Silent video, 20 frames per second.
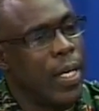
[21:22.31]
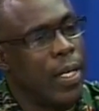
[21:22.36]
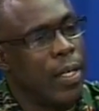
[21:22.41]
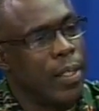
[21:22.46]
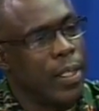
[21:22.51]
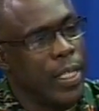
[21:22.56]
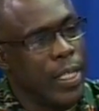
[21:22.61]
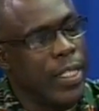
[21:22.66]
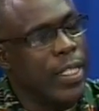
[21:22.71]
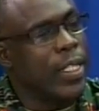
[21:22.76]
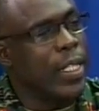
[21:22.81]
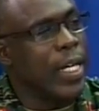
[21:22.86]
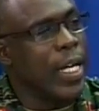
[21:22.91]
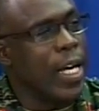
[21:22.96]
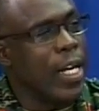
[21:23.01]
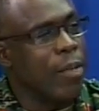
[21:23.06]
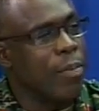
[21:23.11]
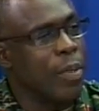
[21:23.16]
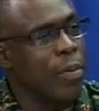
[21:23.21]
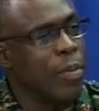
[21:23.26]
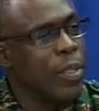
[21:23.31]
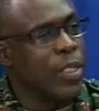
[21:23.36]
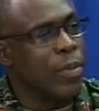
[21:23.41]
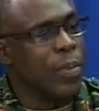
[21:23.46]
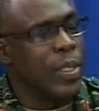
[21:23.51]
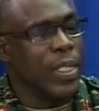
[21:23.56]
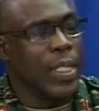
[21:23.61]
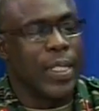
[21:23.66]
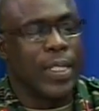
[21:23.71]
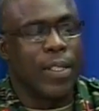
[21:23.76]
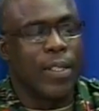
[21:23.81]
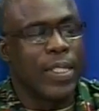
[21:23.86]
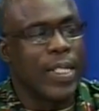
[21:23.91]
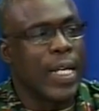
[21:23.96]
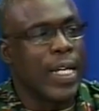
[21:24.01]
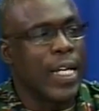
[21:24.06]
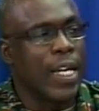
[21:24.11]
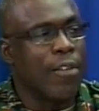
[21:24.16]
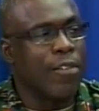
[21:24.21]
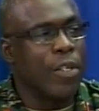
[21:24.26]
in the Guyana People's Militia. And just
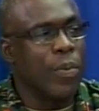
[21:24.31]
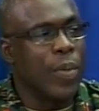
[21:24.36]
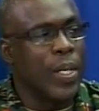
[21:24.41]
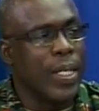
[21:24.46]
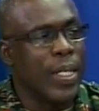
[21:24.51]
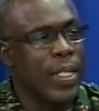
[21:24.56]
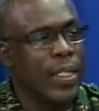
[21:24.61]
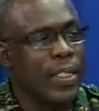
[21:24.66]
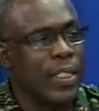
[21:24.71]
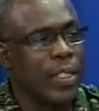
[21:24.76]
like everyone else,